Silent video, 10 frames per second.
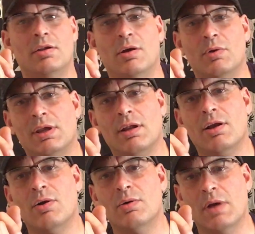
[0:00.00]
we can
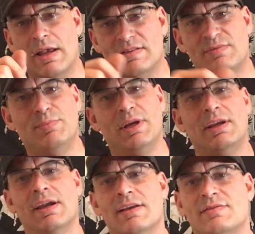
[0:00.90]
go as big
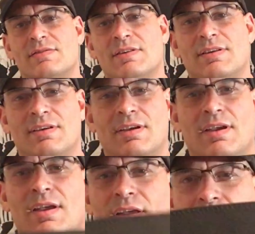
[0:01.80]
as
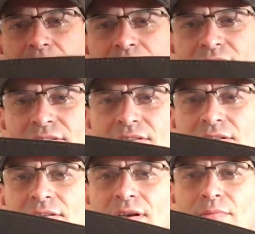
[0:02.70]
this
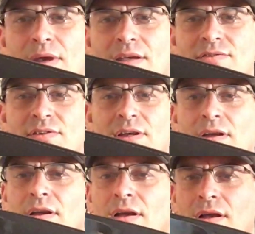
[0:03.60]

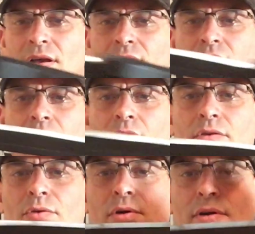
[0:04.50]
amazing
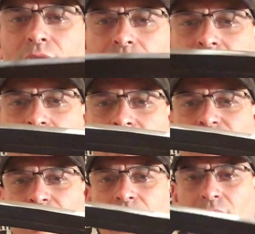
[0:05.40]
Condor
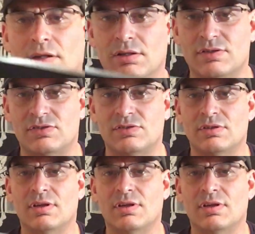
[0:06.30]
Navy cutlass